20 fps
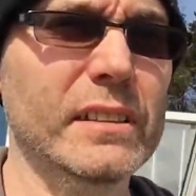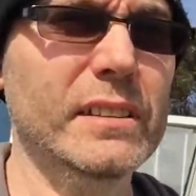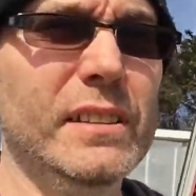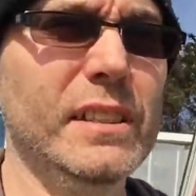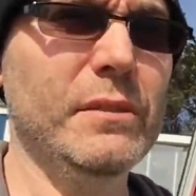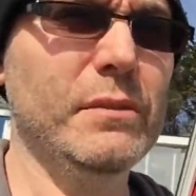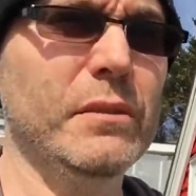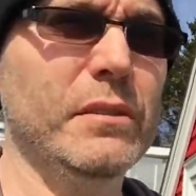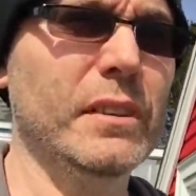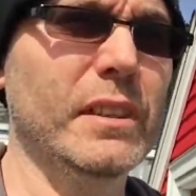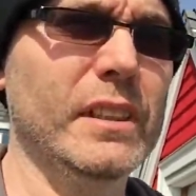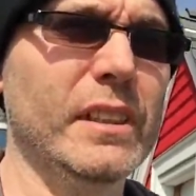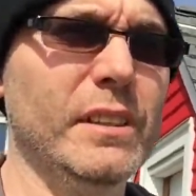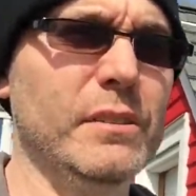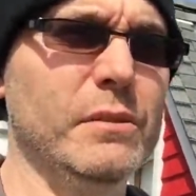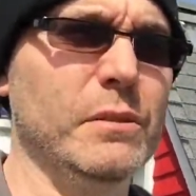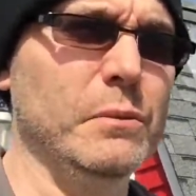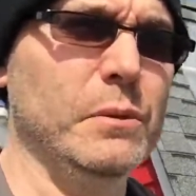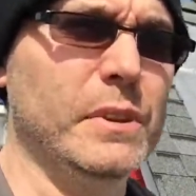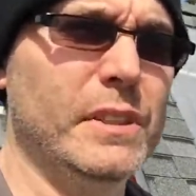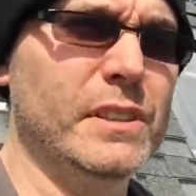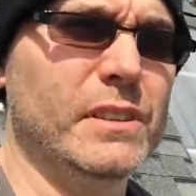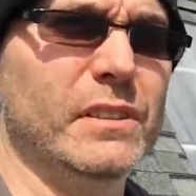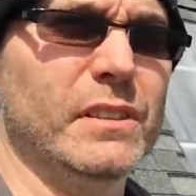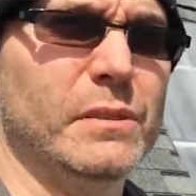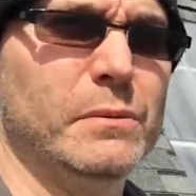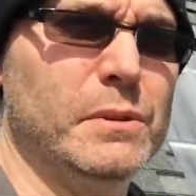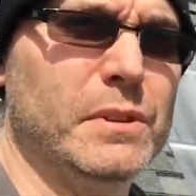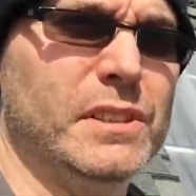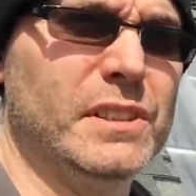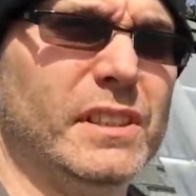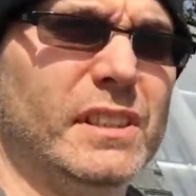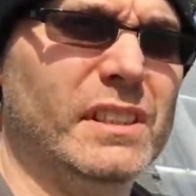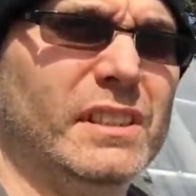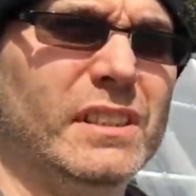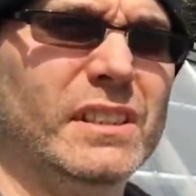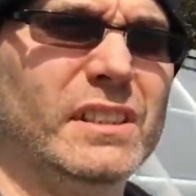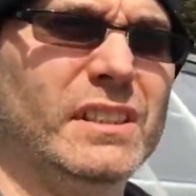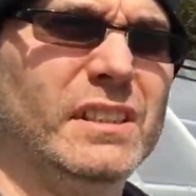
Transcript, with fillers: It's never really ever winter, I would say.